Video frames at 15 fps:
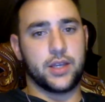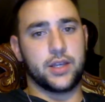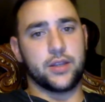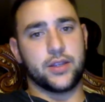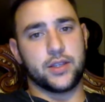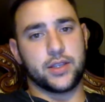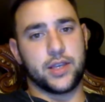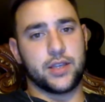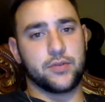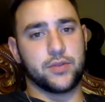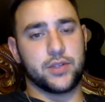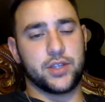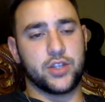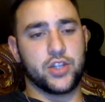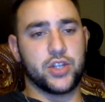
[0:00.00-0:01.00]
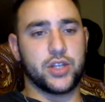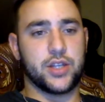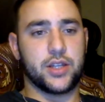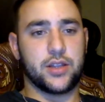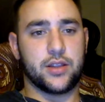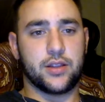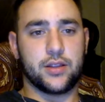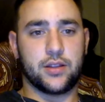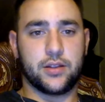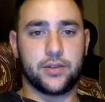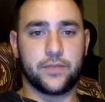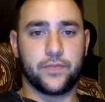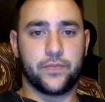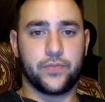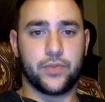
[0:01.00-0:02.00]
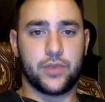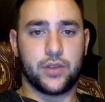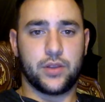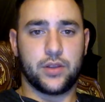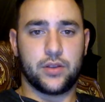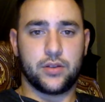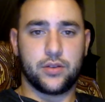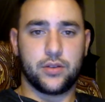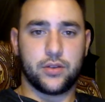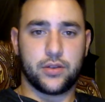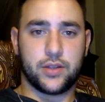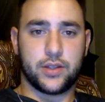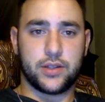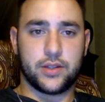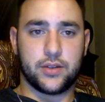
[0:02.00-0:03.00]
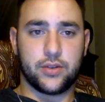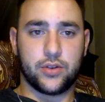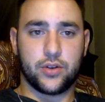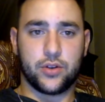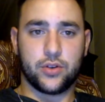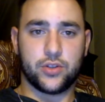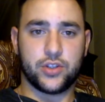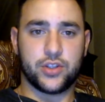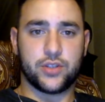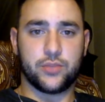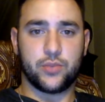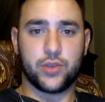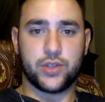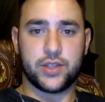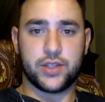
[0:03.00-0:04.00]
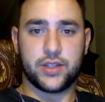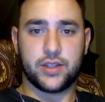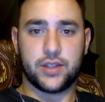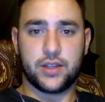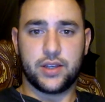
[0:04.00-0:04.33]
In this case, we see Jyn in his little girl. She's imprisoned.